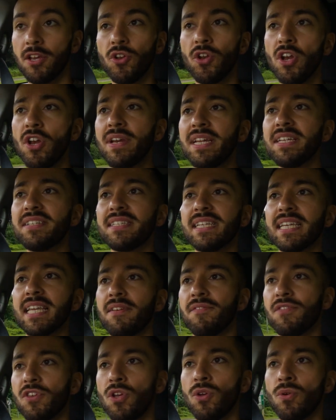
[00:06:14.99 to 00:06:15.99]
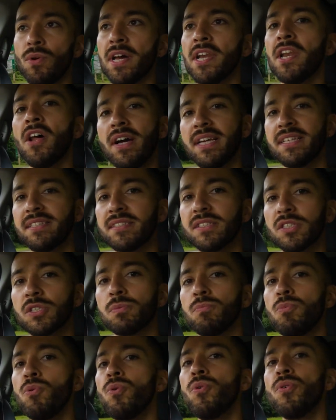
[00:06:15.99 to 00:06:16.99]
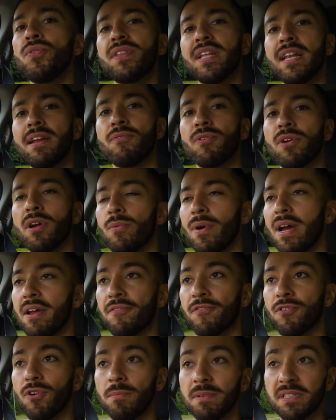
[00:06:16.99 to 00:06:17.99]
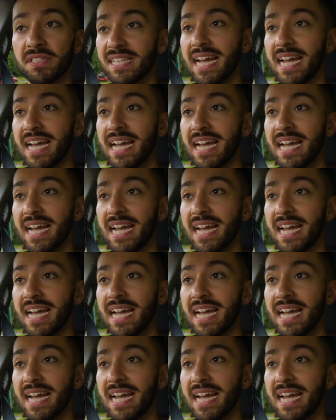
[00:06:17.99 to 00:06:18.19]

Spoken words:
Not only does it give you a nice smooth delivery away from a